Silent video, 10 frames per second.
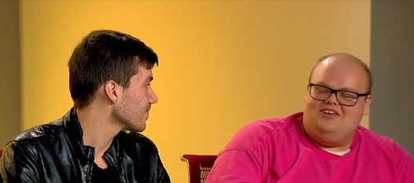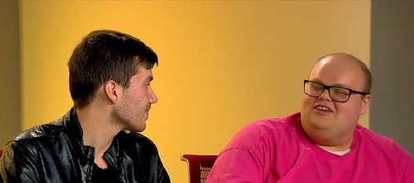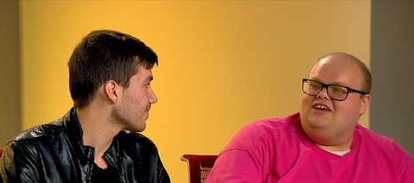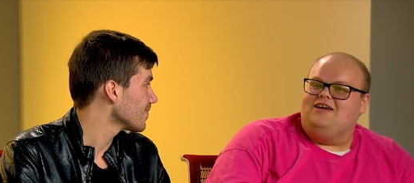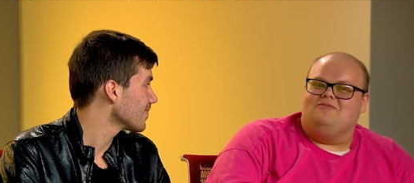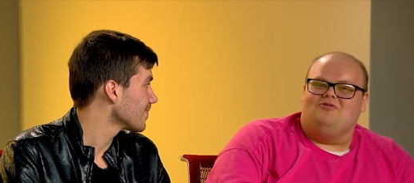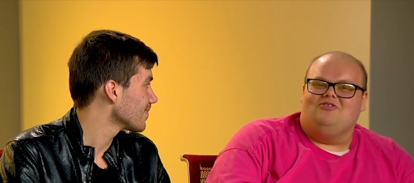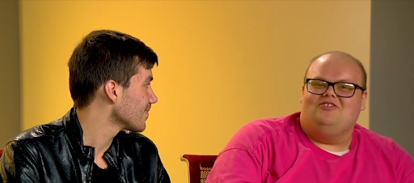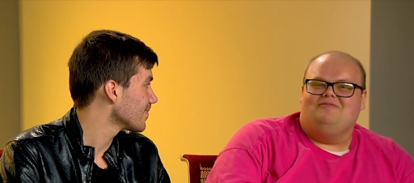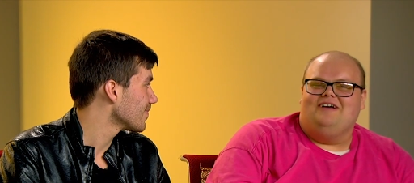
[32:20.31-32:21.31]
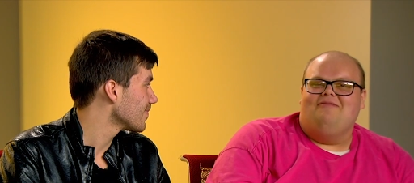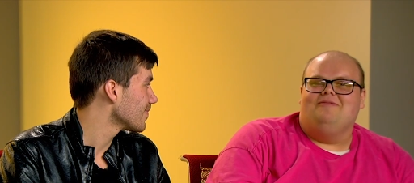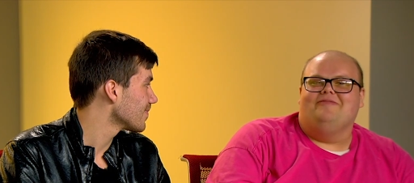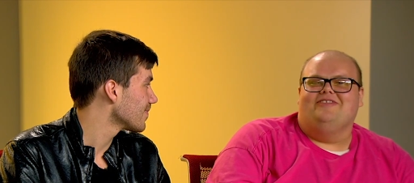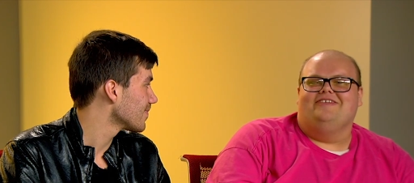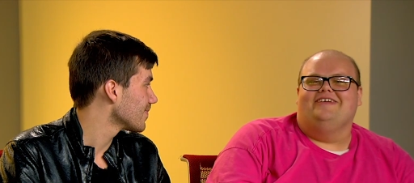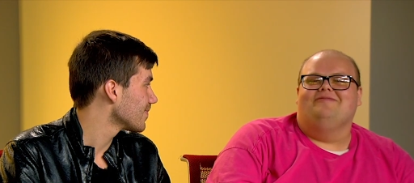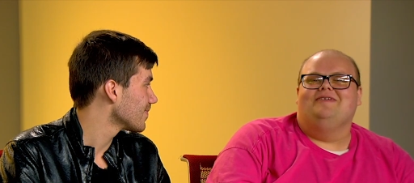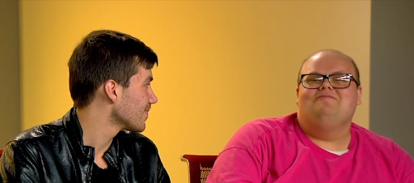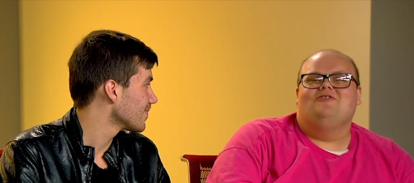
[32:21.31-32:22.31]
Speaker 1: in games? What's your problem with it?" And
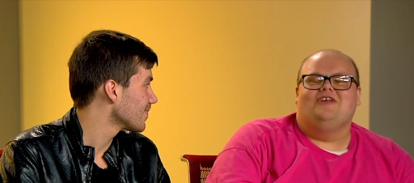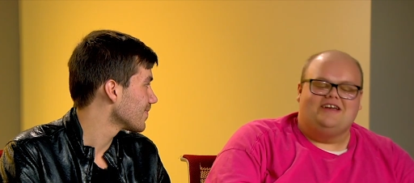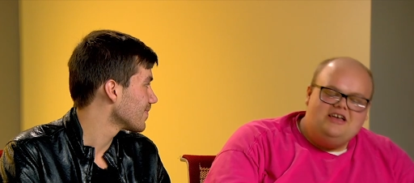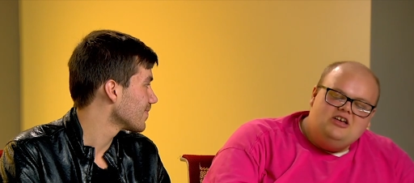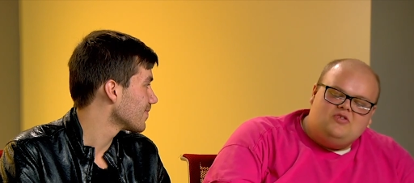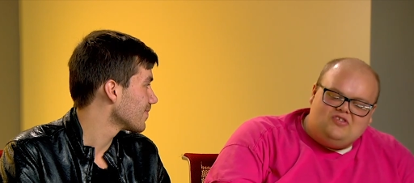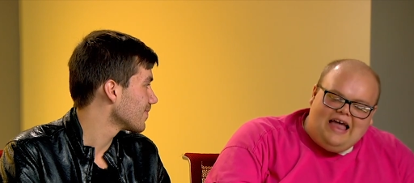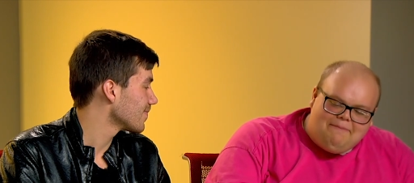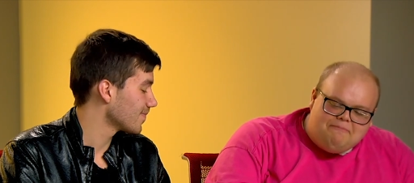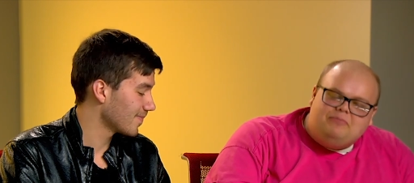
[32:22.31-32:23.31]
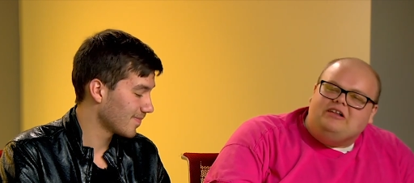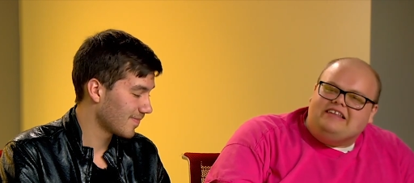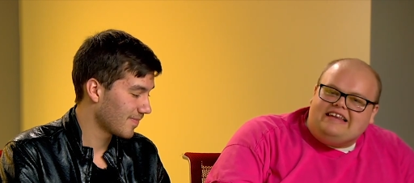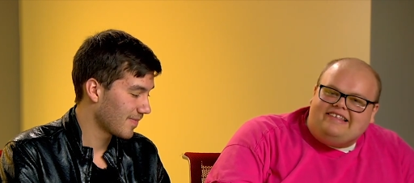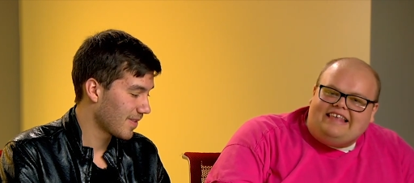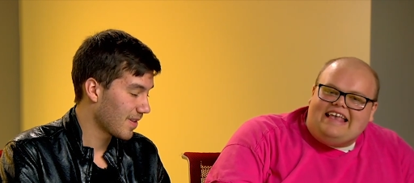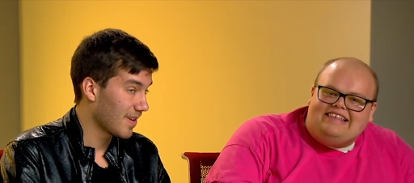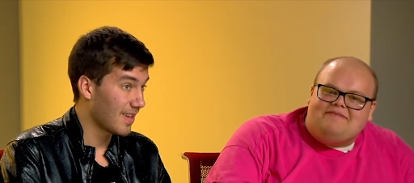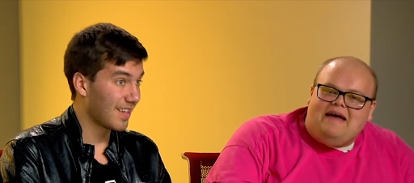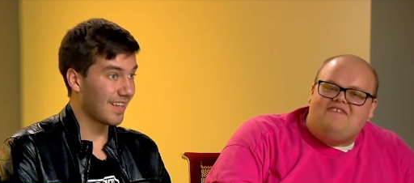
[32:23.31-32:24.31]
people were like, "Stop
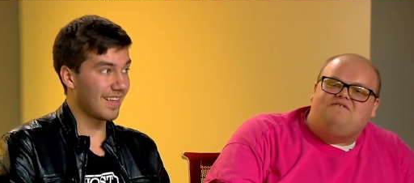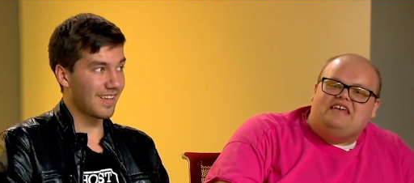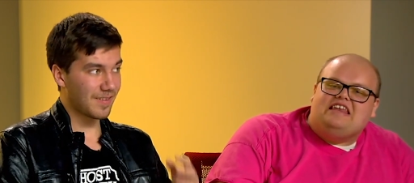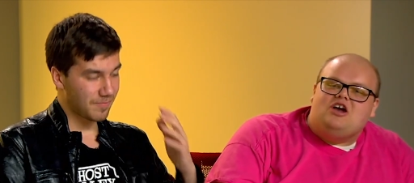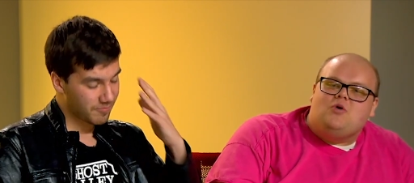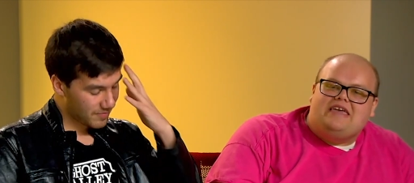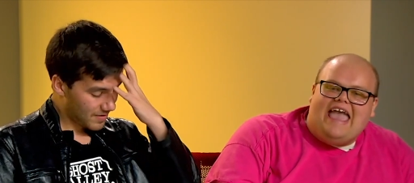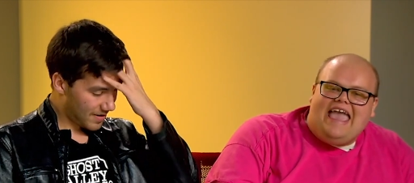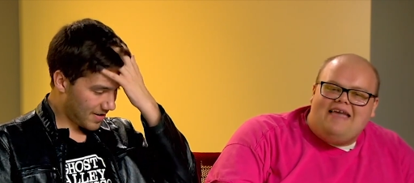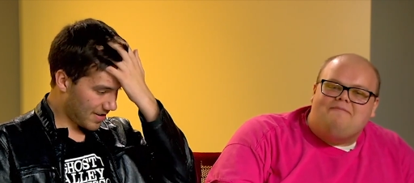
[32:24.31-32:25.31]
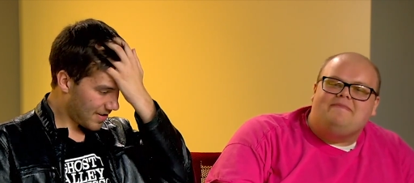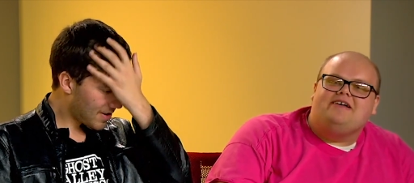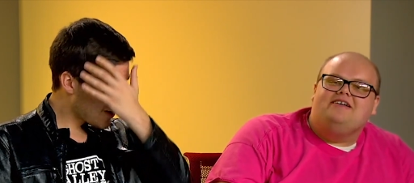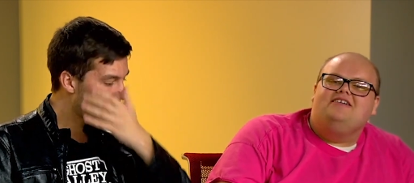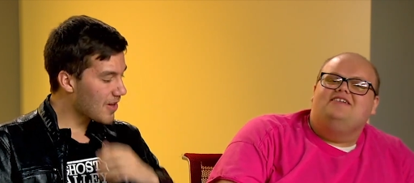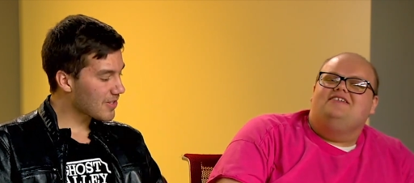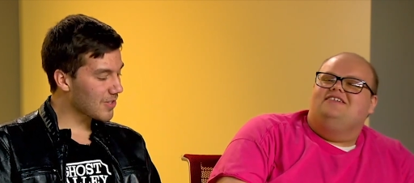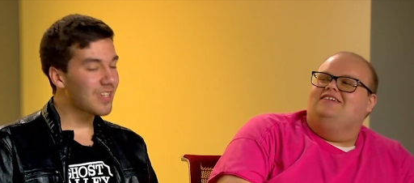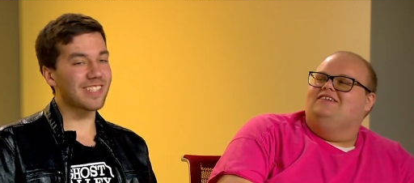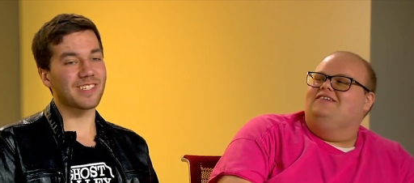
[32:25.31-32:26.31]
politicizing my video game."
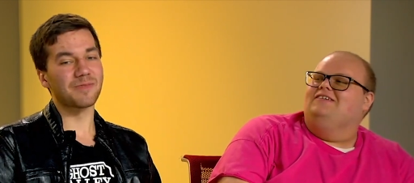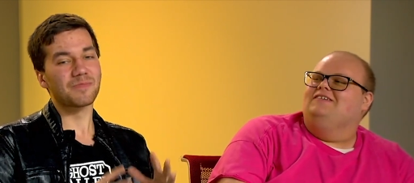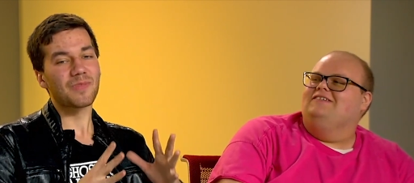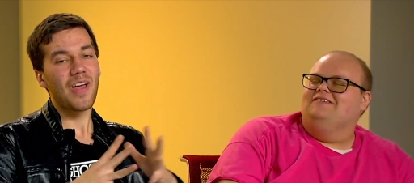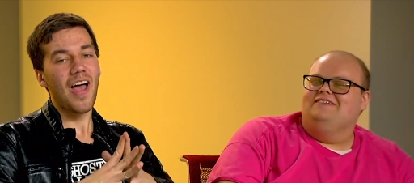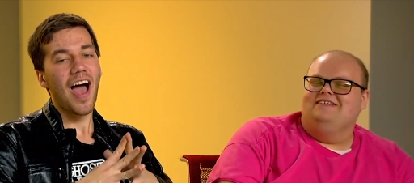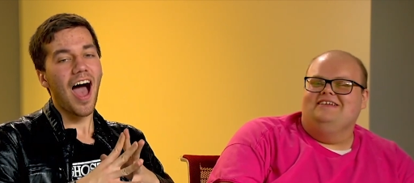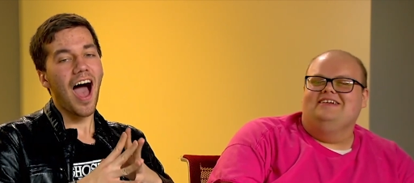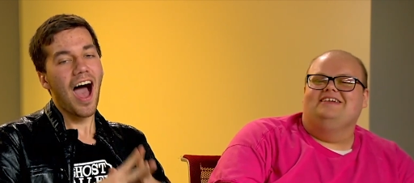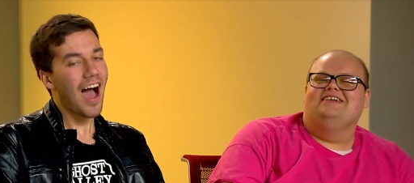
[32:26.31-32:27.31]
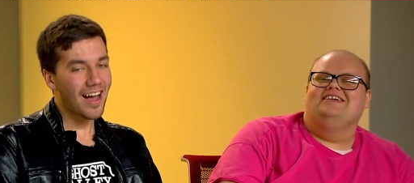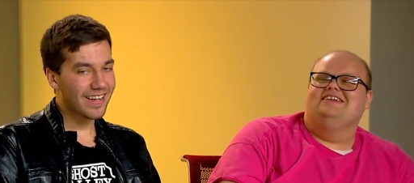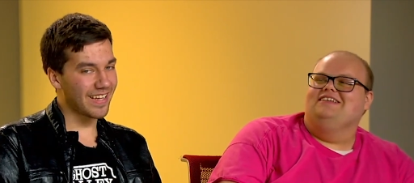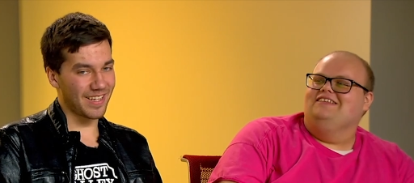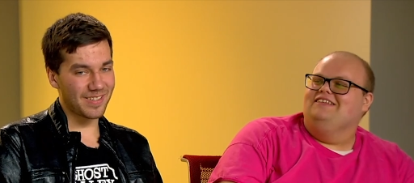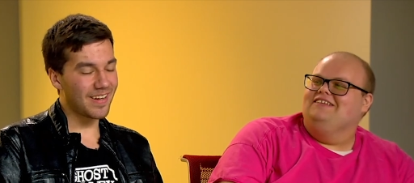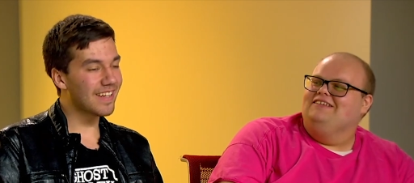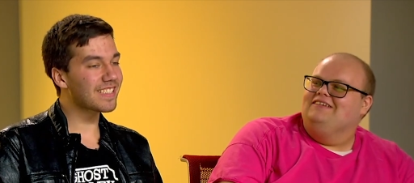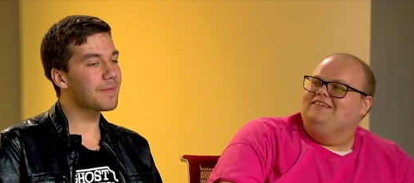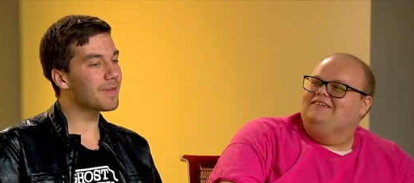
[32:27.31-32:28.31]
Speaker 2: So listen. Again, not
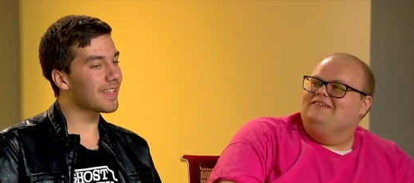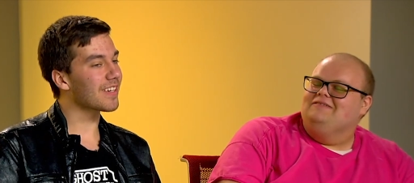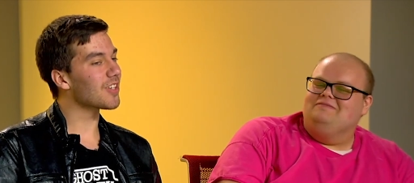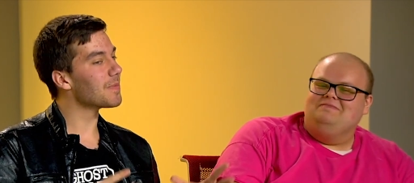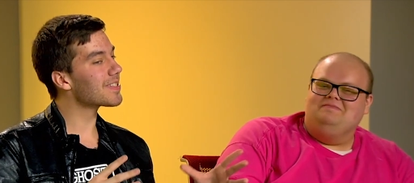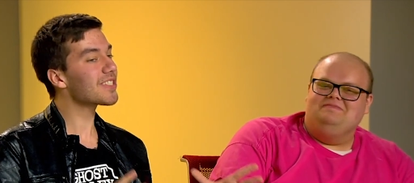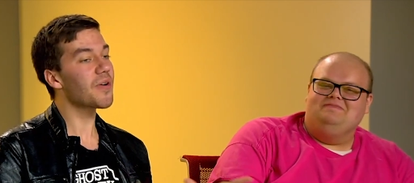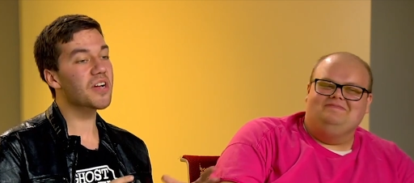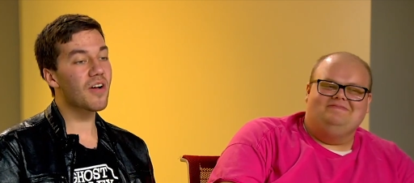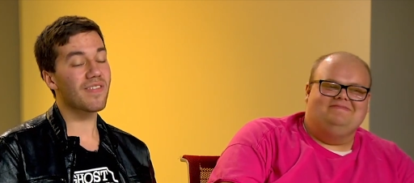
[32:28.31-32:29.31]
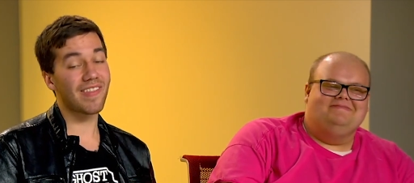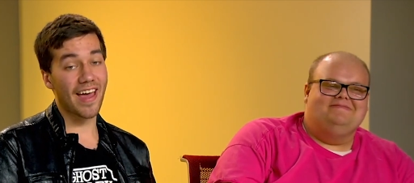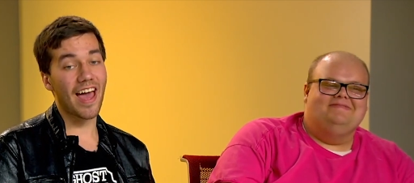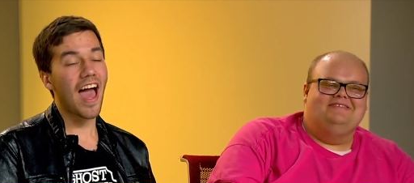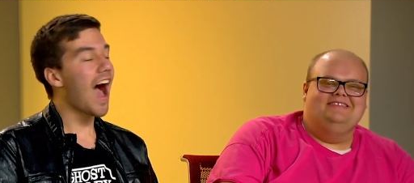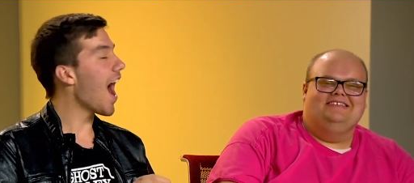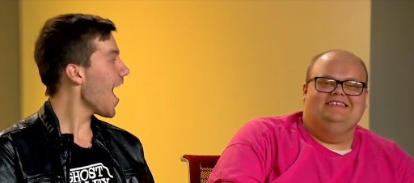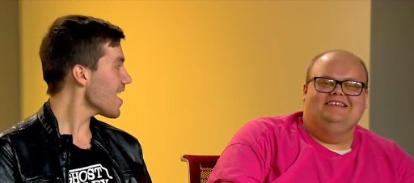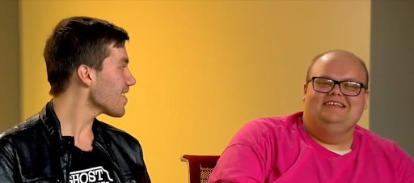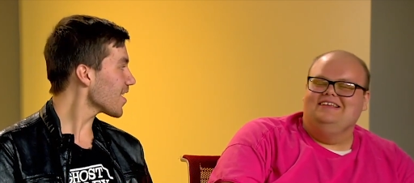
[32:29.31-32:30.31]
to get political, but just going off of that,
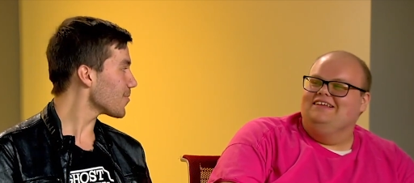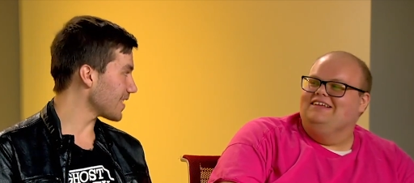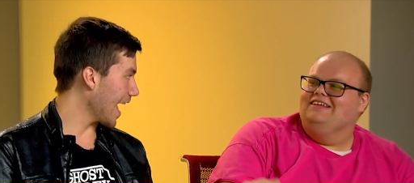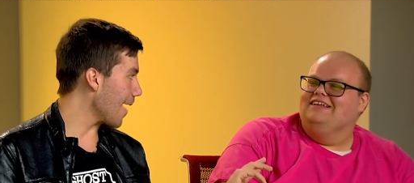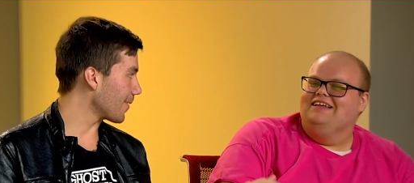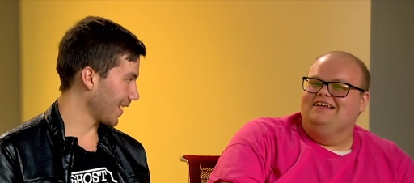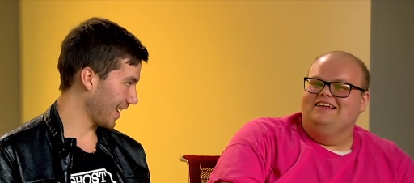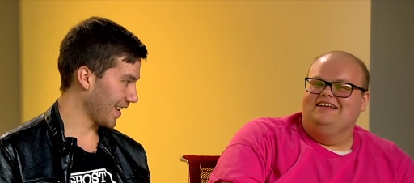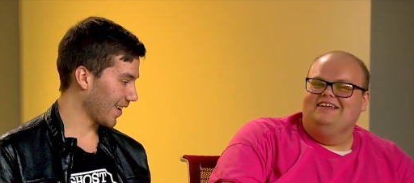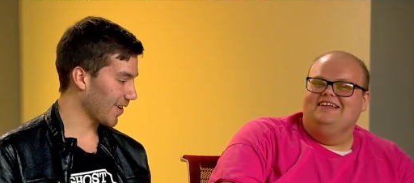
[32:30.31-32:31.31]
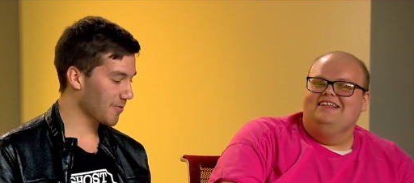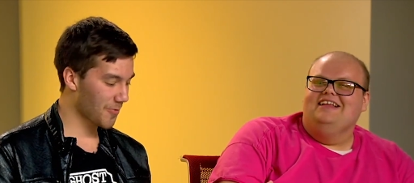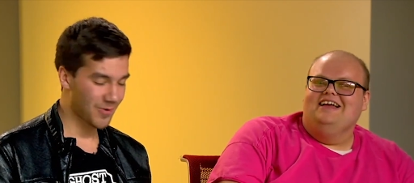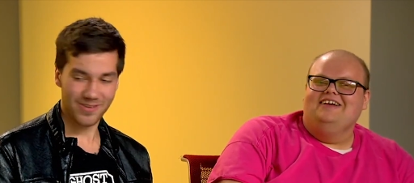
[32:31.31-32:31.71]
I think what's happening here and what we're